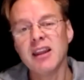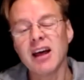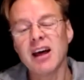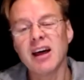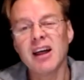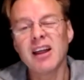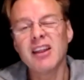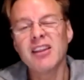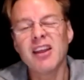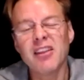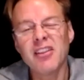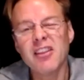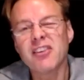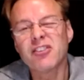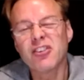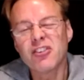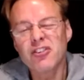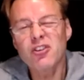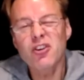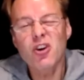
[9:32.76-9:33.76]
and this is
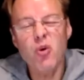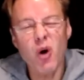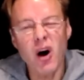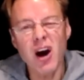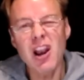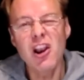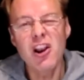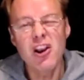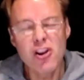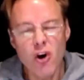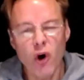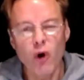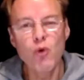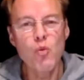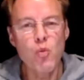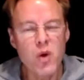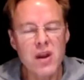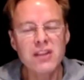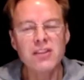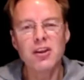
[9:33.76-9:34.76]
quite a
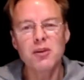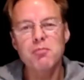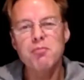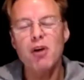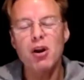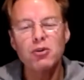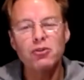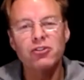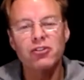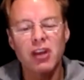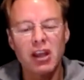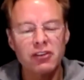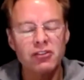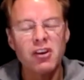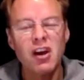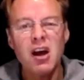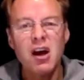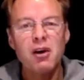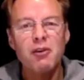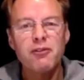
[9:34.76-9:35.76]
long-winded process
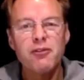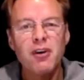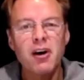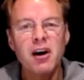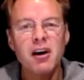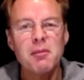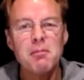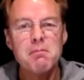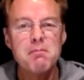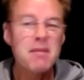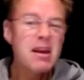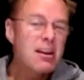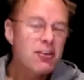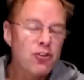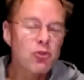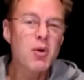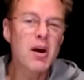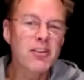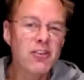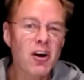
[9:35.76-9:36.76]
for me to end
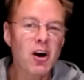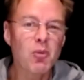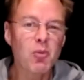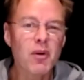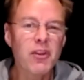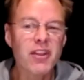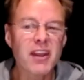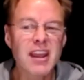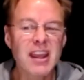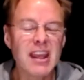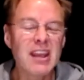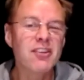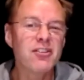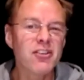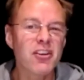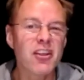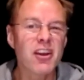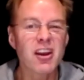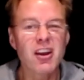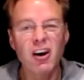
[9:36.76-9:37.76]
up with the keys to the
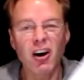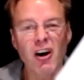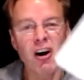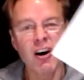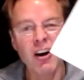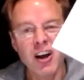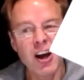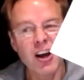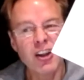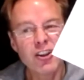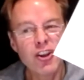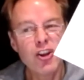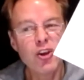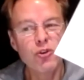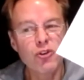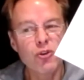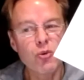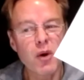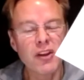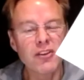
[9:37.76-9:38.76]
car and you to
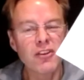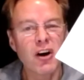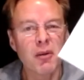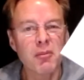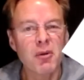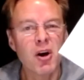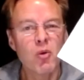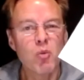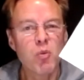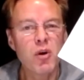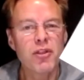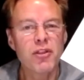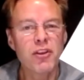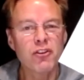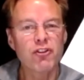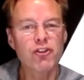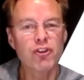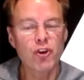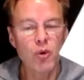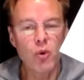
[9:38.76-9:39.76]
end up with the
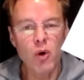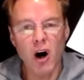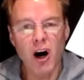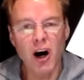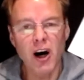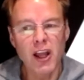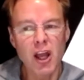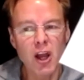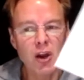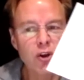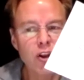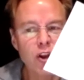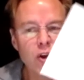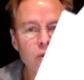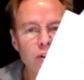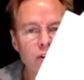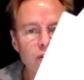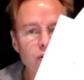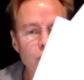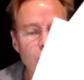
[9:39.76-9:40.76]
two IOU, the
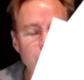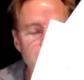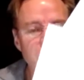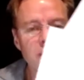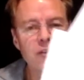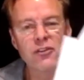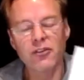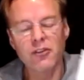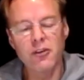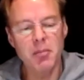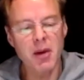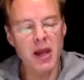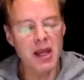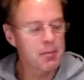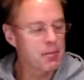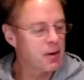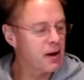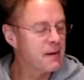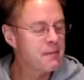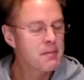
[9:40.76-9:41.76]
two pieces of paper.
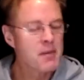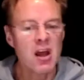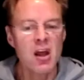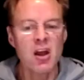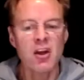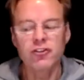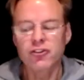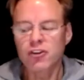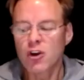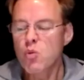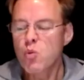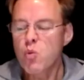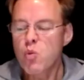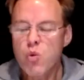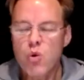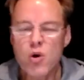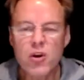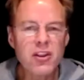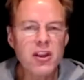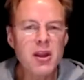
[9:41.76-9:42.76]
So
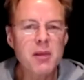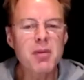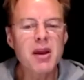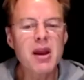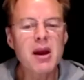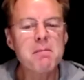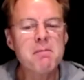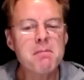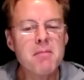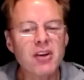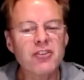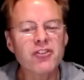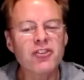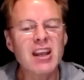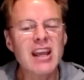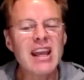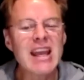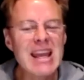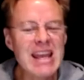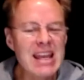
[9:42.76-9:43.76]
wouldn't it be a much
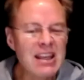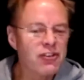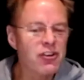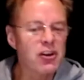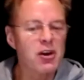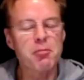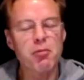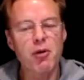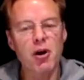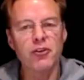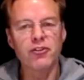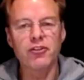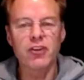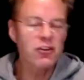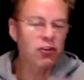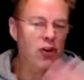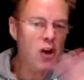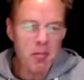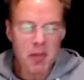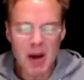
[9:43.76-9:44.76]
easier process, go
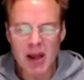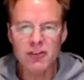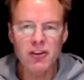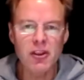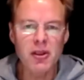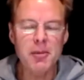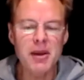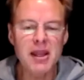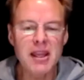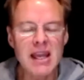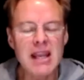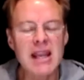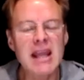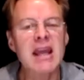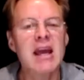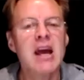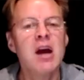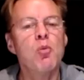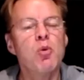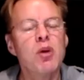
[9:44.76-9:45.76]
back to the beginning,
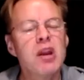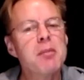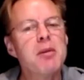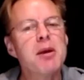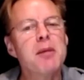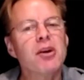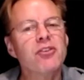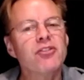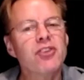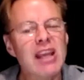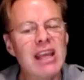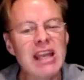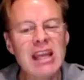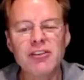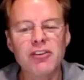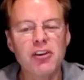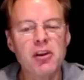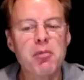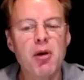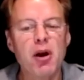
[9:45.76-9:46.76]
wouldn't it be a much easier
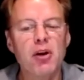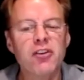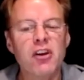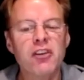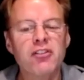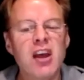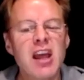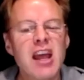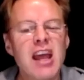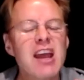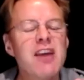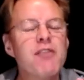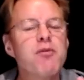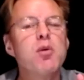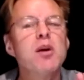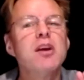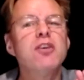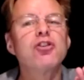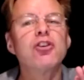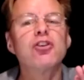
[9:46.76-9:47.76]
process if we
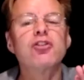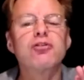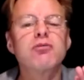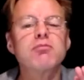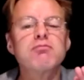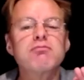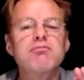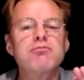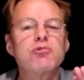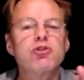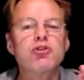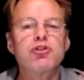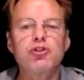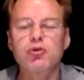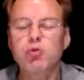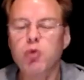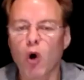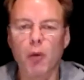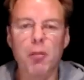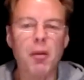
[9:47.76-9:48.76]
just swap?
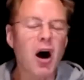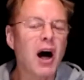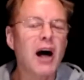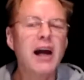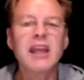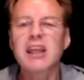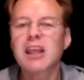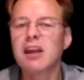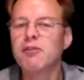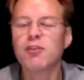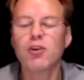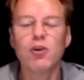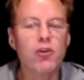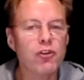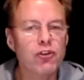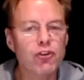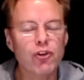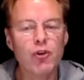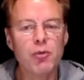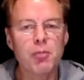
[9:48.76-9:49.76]
I give you the two
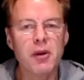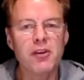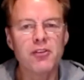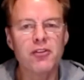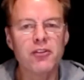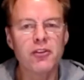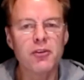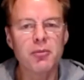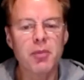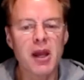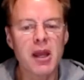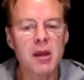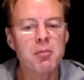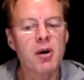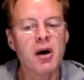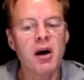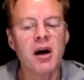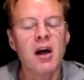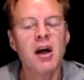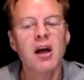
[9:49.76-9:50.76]
pieces of paper
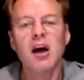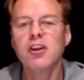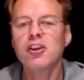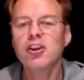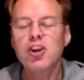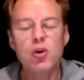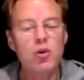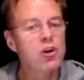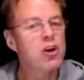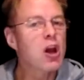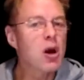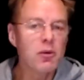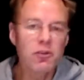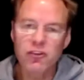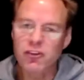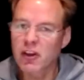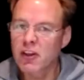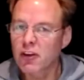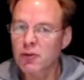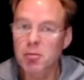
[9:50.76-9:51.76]
and you can go and see this
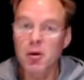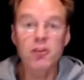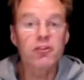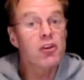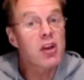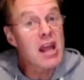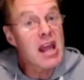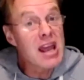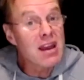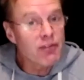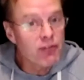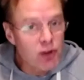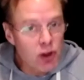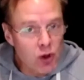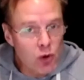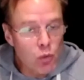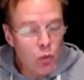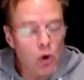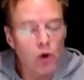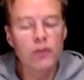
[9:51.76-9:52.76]
person if you
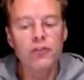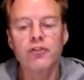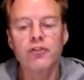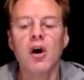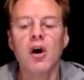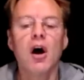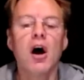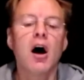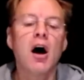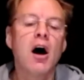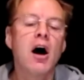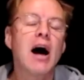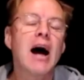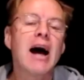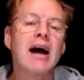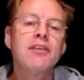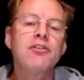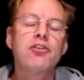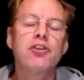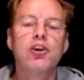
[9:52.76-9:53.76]
want, and
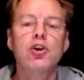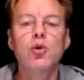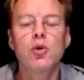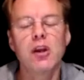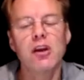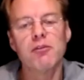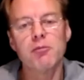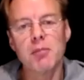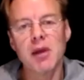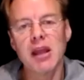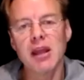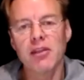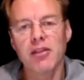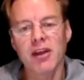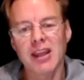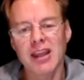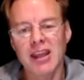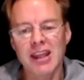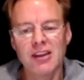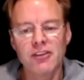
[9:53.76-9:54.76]
you give me the
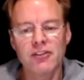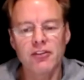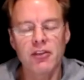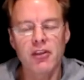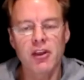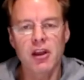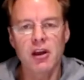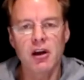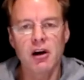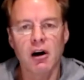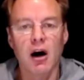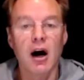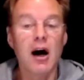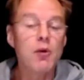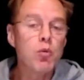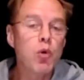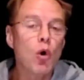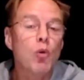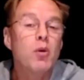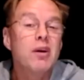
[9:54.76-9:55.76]
keys to the car. And what
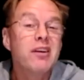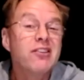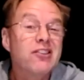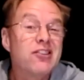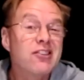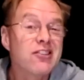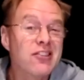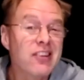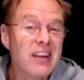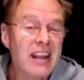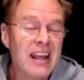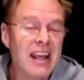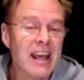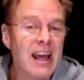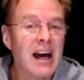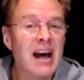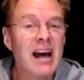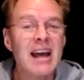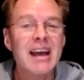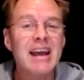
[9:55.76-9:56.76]
we see here
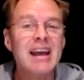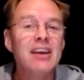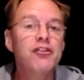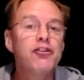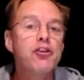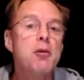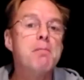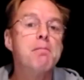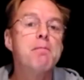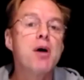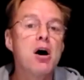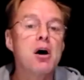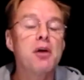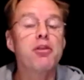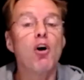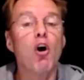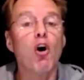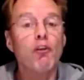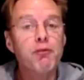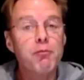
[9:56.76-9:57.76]
is the birth of
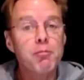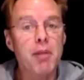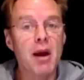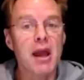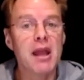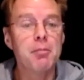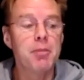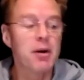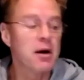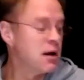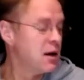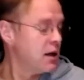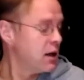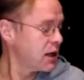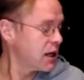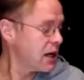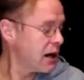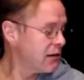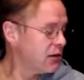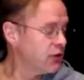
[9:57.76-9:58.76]
paper
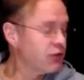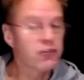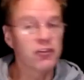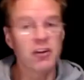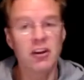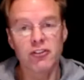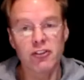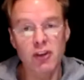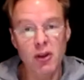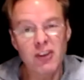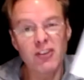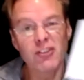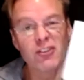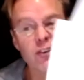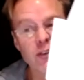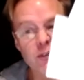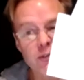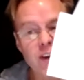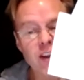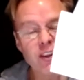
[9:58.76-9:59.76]
currency. So this is
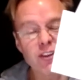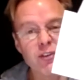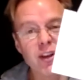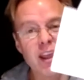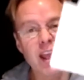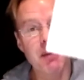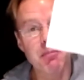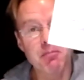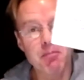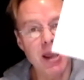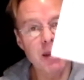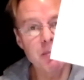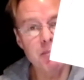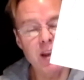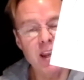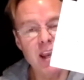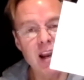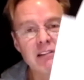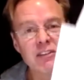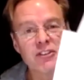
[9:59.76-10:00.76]
effectively a paper
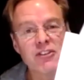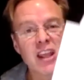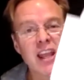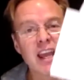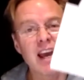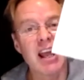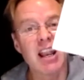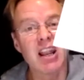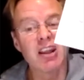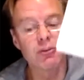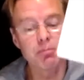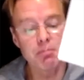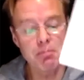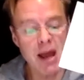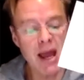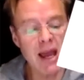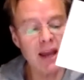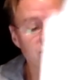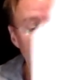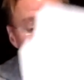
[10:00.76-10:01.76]
currency and it's backed
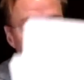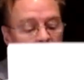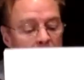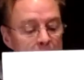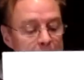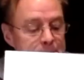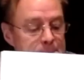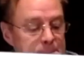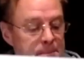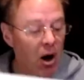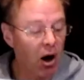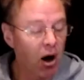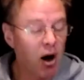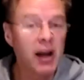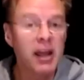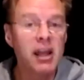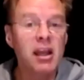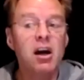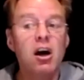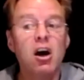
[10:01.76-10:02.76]
by
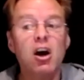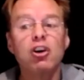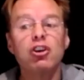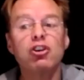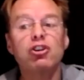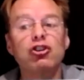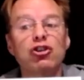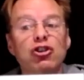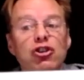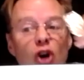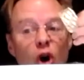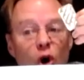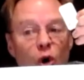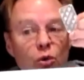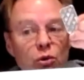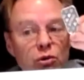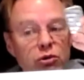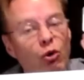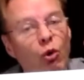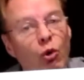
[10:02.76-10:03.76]
gold,
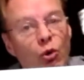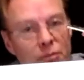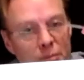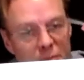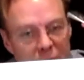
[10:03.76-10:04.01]
or in my